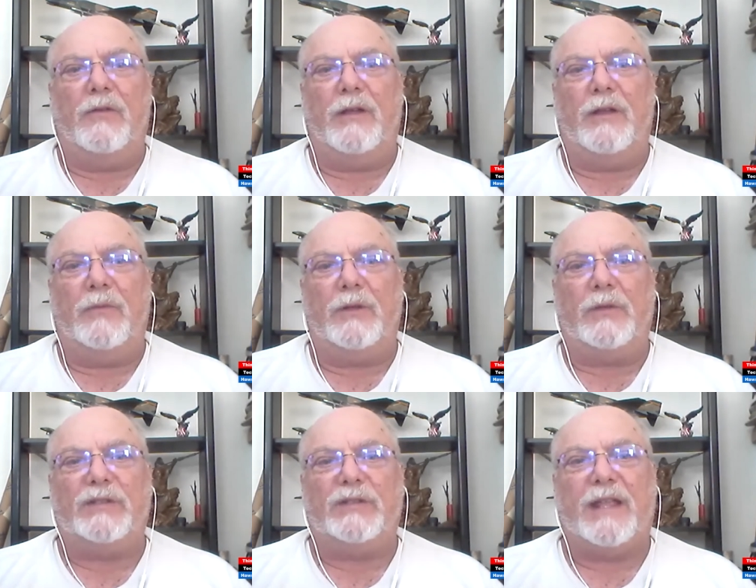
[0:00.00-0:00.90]
everyone. Welcome
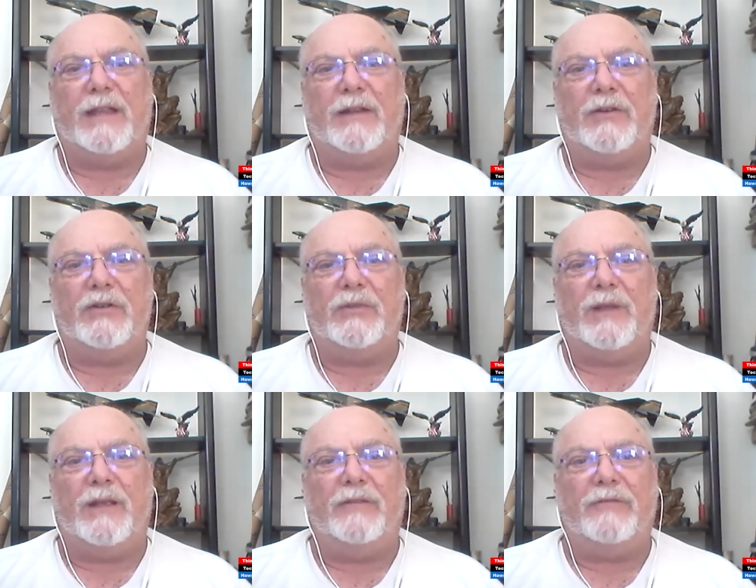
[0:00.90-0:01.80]
to Stand the Energy
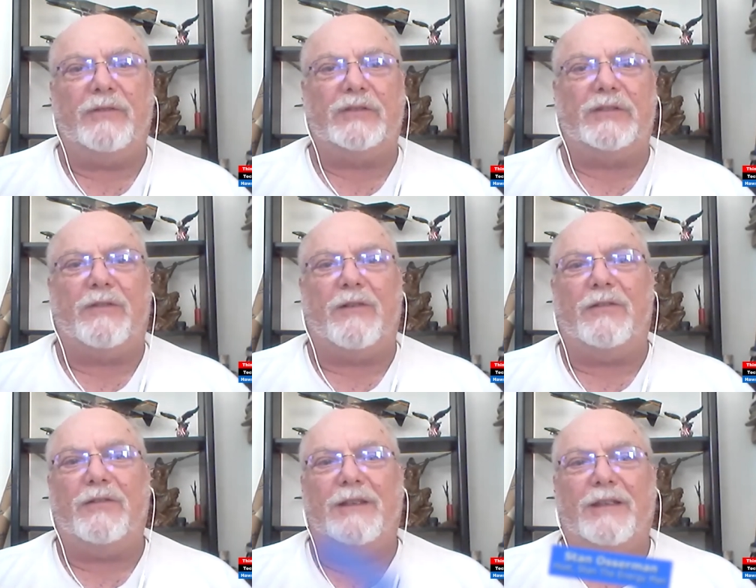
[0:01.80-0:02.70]
Man. First of
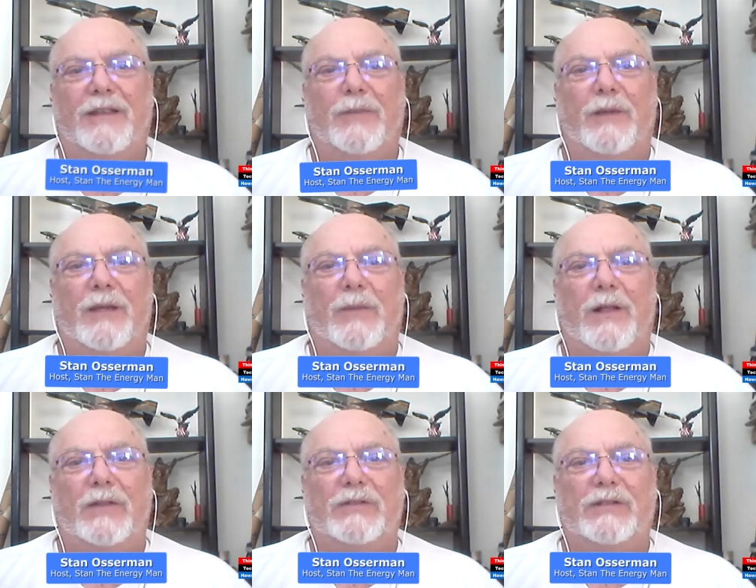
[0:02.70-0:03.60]
all, my
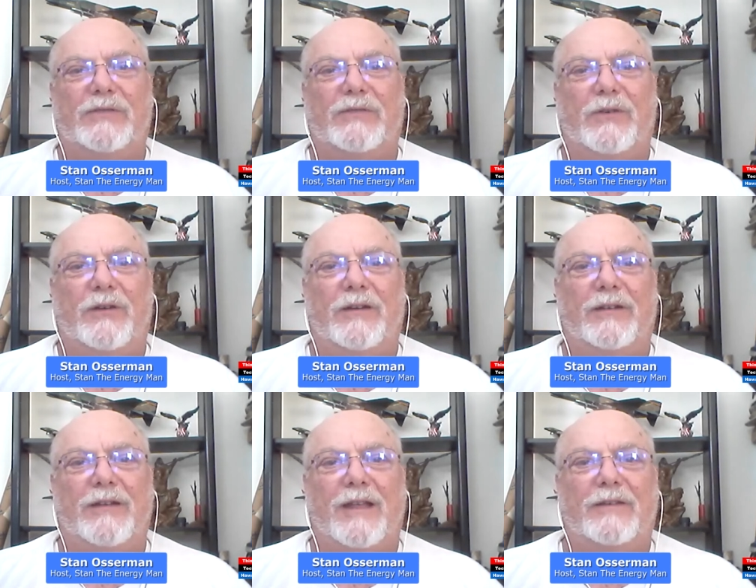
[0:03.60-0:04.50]
apologies for
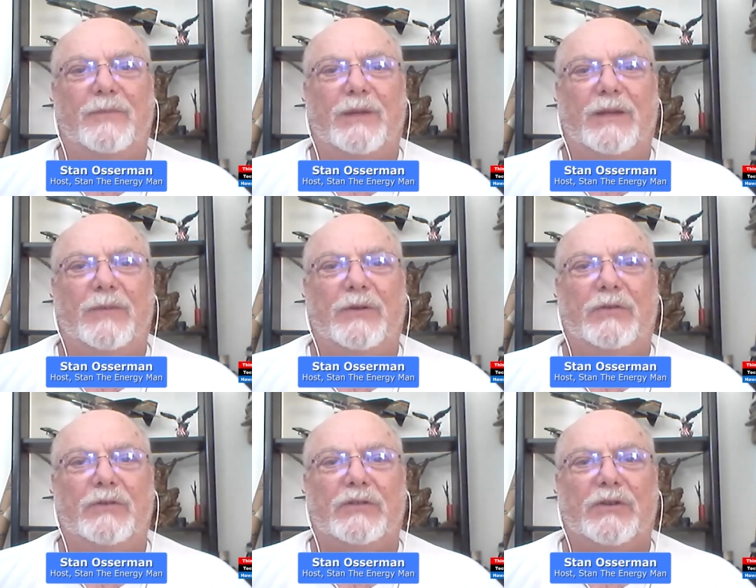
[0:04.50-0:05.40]
not being able to
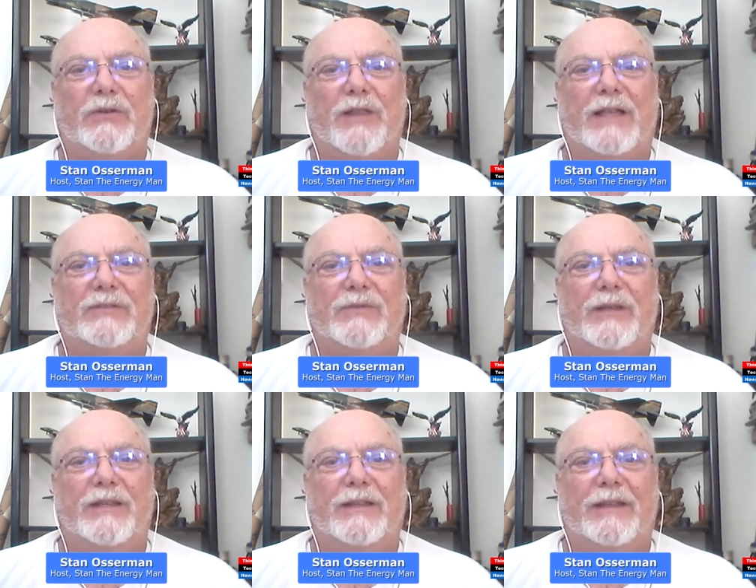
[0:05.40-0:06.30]
do a show last
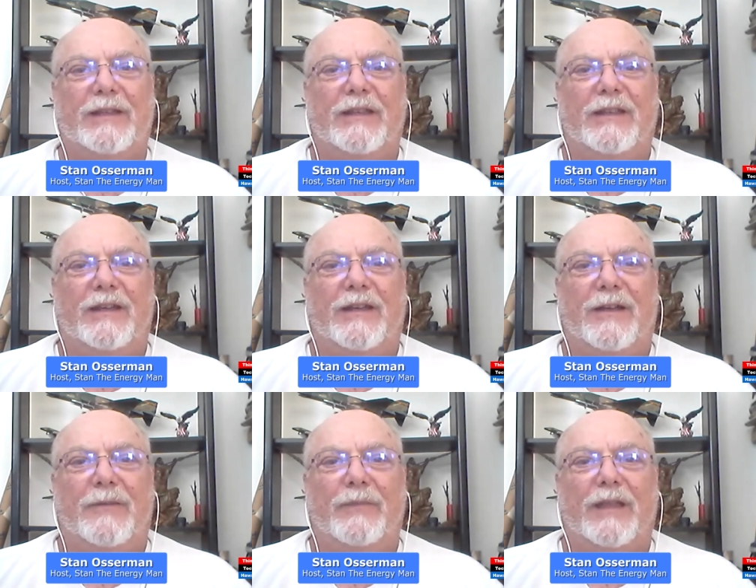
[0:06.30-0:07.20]
week.
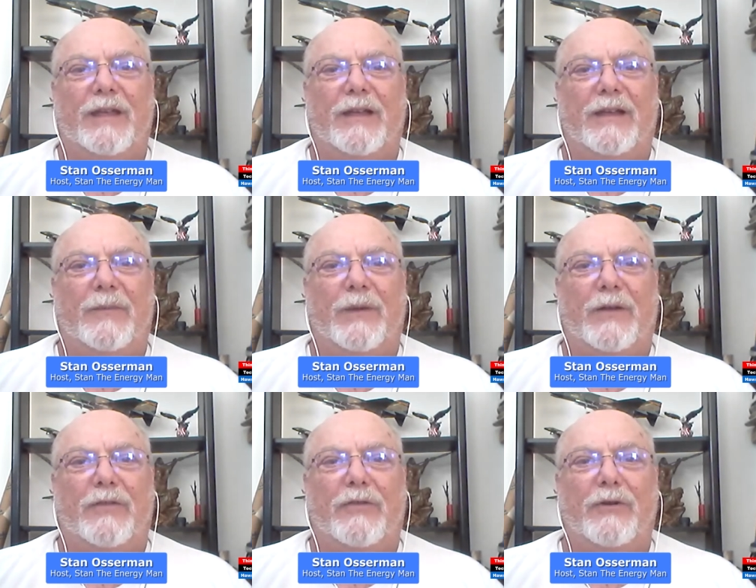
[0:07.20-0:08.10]

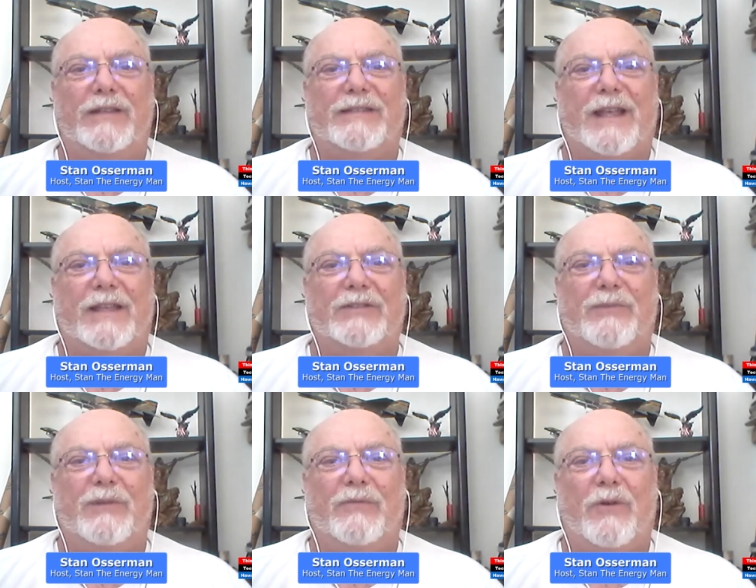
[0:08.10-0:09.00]
About 30 seconds
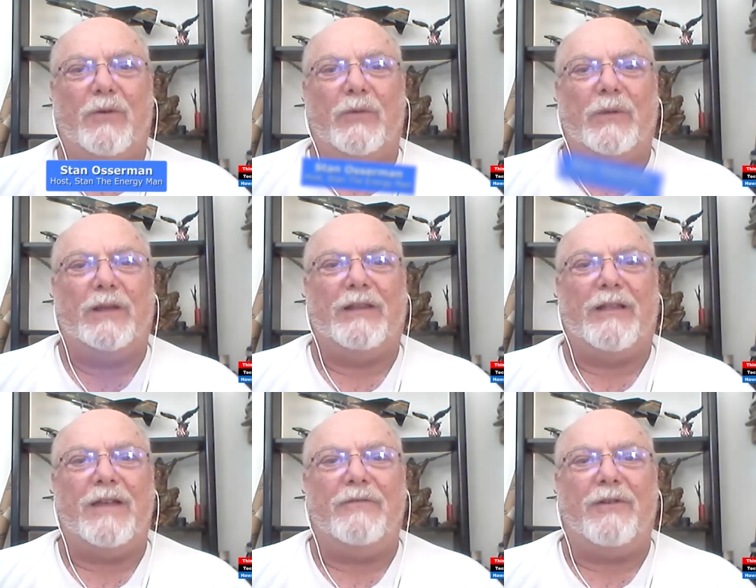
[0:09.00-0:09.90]
before we went
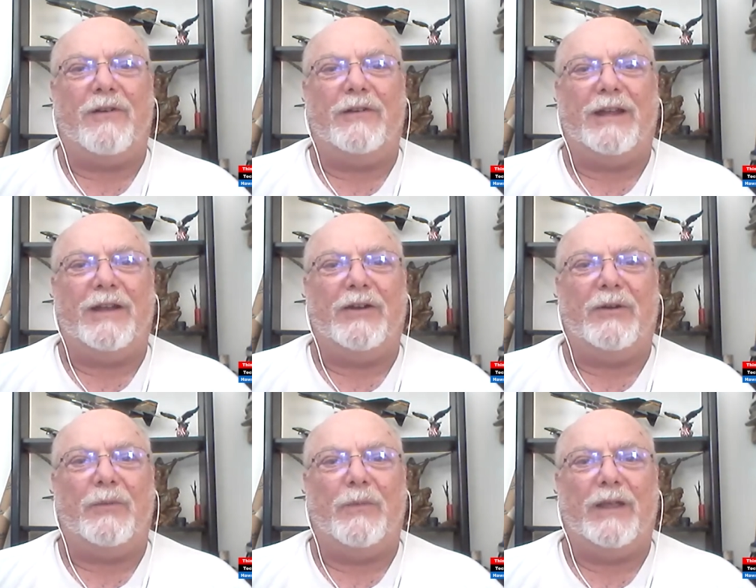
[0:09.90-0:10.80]
live on
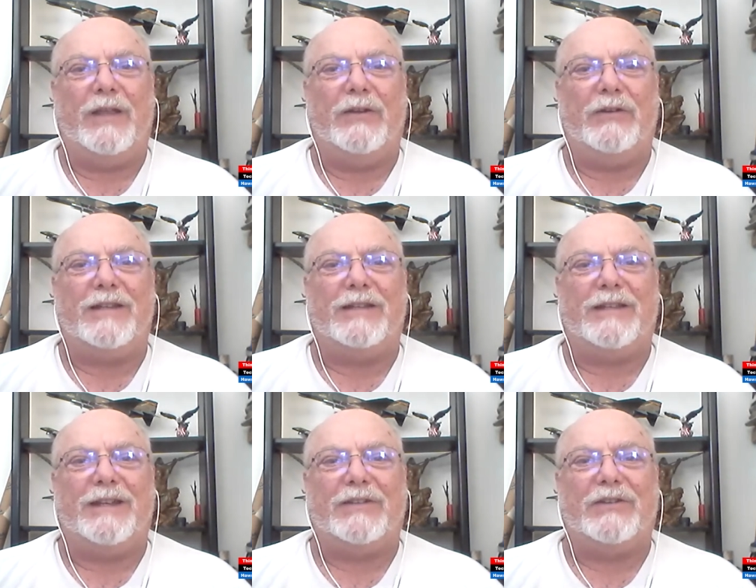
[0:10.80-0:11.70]
air, my internet
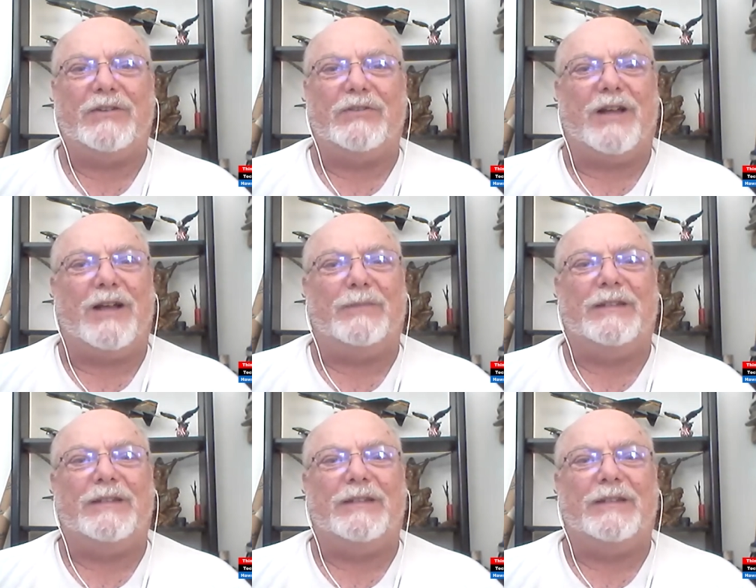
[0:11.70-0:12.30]
connection dropped,